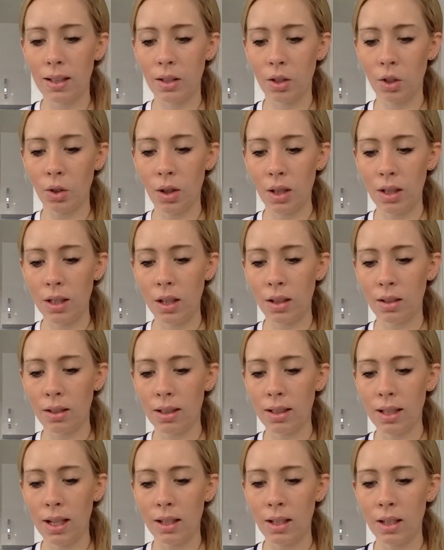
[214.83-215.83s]
and try to
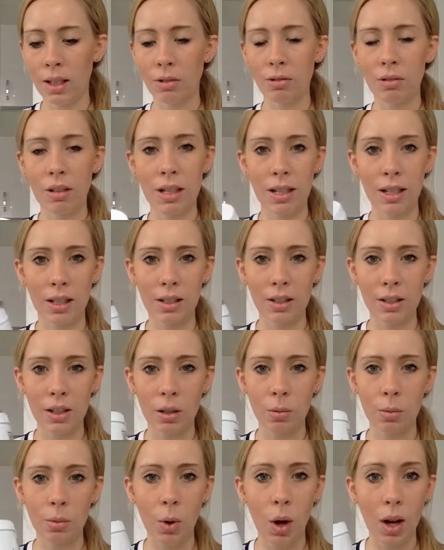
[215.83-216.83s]
understand the ingredients,
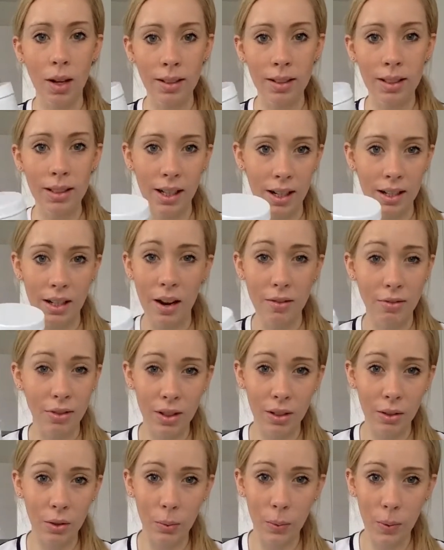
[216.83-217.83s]
you will understand every
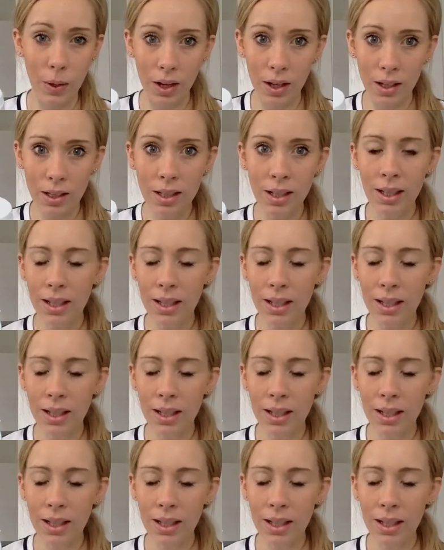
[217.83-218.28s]
single word.